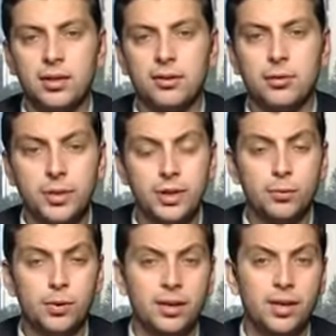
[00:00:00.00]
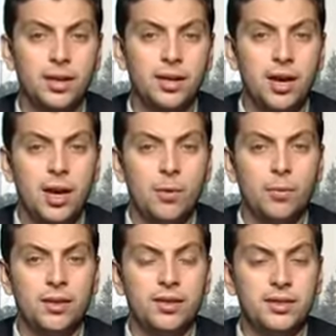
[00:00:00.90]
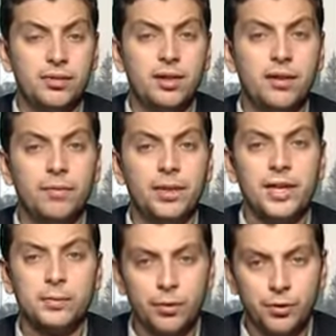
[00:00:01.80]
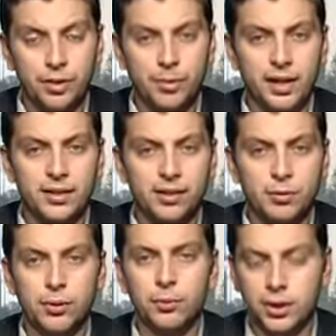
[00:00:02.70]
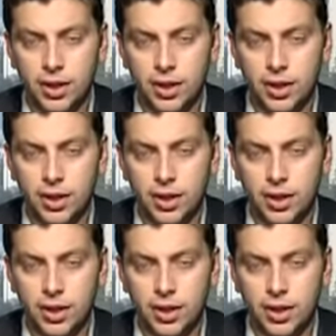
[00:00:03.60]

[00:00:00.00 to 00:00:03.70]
commit what the Syrian government has warned them against doing, which,